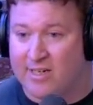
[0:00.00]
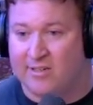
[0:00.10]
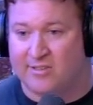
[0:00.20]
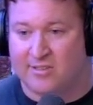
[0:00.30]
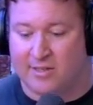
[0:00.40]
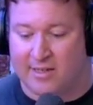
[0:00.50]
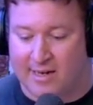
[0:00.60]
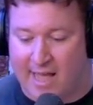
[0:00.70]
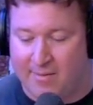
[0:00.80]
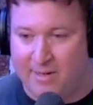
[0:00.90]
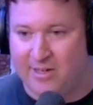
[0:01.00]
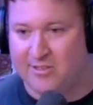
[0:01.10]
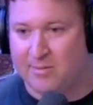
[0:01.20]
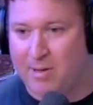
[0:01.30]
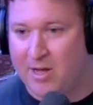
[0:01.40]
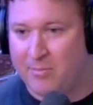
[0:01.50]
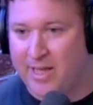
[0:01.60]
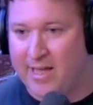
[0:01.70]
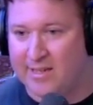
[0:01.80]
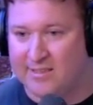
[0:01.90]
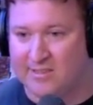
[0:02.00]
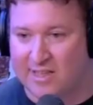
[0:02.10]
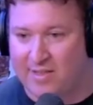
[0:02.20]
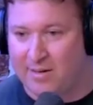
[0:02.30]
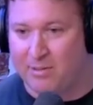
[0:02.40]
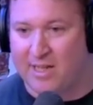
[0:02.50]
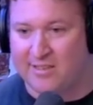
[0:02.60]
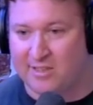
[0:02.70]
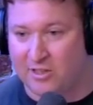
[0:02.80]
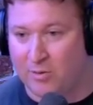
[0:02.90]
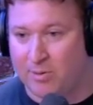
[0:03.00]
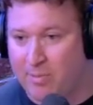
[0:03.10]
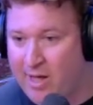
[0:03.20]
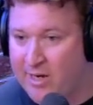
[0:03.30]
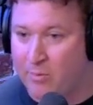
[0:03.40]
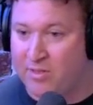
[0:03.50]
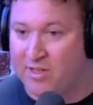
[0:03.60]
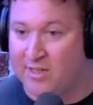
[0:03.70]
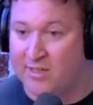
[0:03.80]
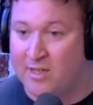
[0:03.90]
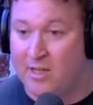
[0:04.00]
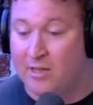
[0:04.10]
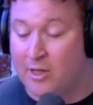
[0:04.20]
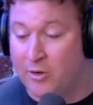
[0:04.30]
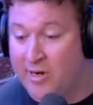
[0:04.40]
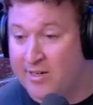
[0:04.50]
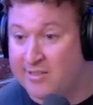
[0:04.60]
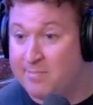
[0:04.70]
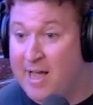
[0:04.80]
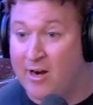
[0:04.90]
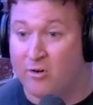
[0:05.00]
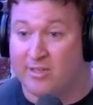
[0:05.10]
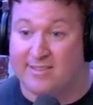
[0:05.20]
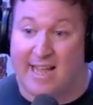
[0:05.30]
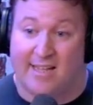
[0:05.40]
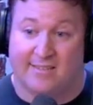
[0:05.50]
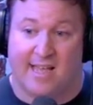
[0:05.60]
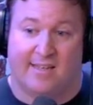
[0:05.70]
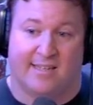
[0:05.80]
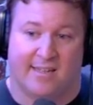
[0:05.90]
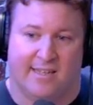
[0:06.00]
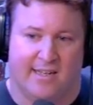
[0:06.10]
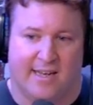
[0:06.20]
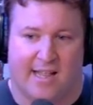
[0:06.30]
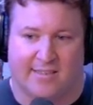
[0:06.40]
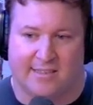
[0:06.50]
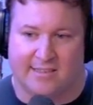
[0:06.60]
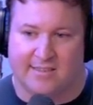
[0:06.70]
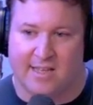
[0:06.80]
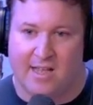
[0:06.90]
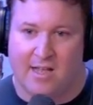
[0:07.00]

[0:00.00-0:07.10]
Here's the anatomy, here's the biomechanics, here's how that applies to the human body with a load on its back or in its hands. That technique analysis